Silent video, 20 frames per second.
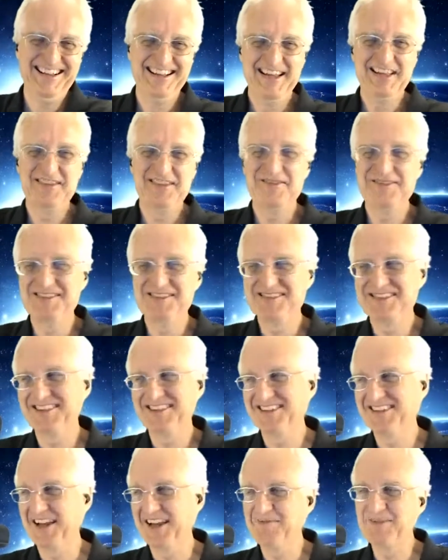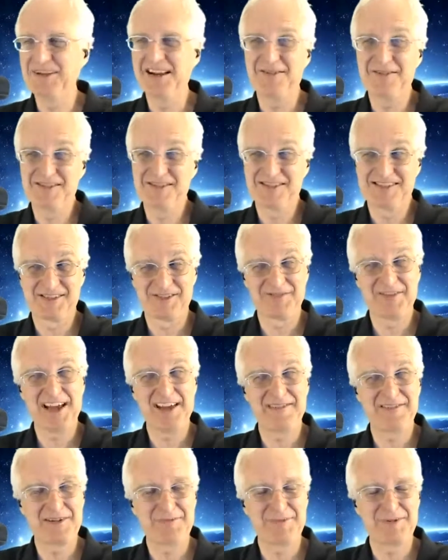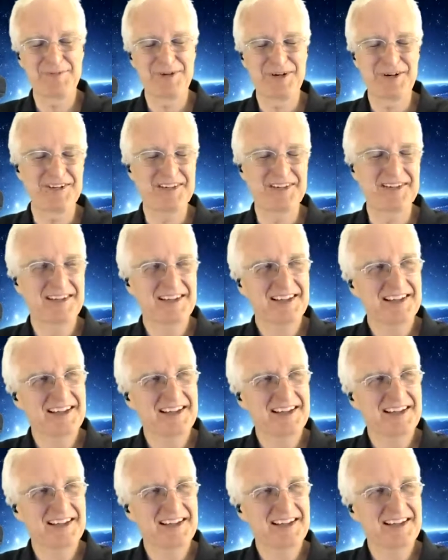It was, I mean, I was surviving, but barely,